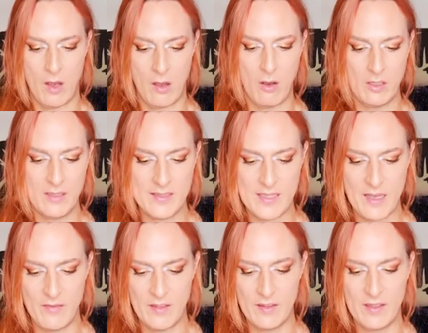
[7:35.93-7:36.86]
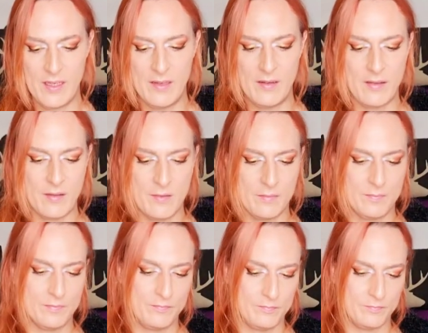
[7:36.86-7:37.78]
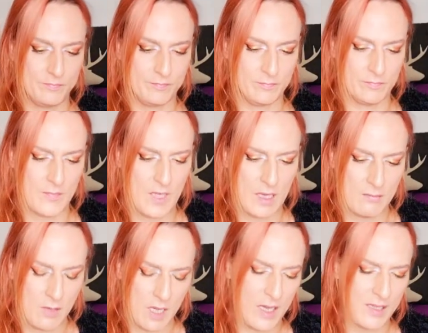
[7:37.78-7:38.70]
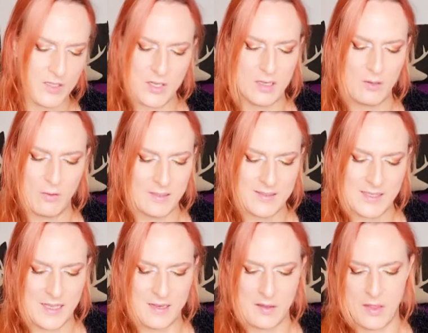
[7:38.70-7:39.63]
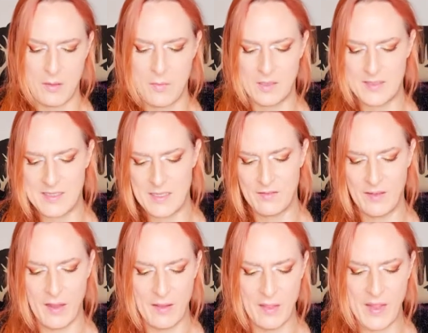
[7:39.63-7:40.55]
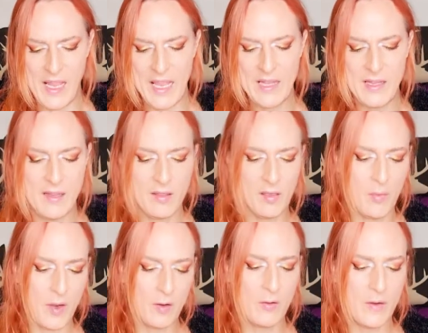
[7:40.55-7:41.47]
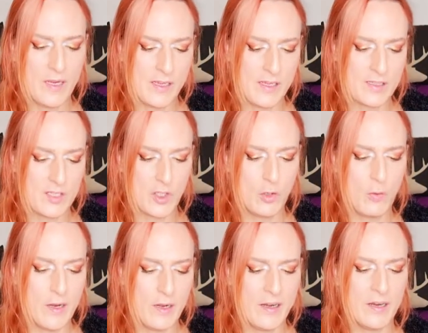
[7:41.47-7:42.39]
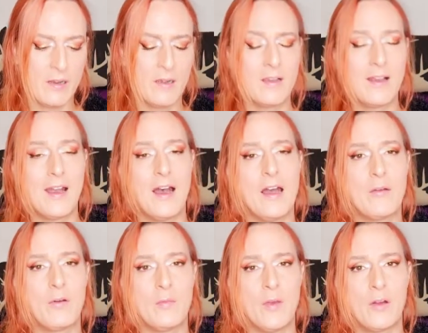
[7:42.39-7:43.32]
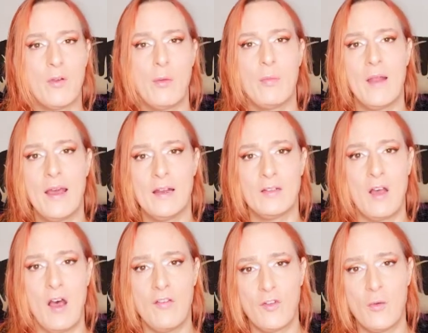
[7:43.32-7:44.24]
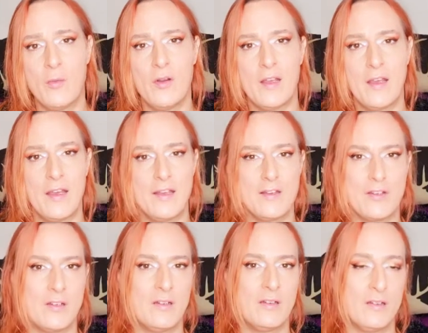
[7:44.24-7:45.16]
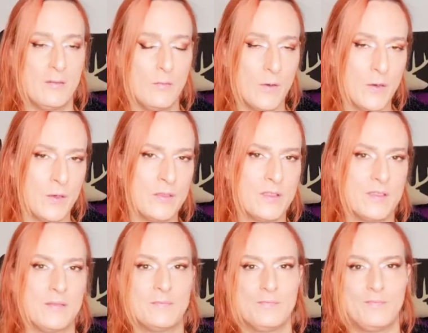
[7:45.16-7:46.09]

On the 17th, well, actually, I don't want to say anything about the 17th. The 18th, Mercury is squaring Chiron, Mercury planet of communication, words,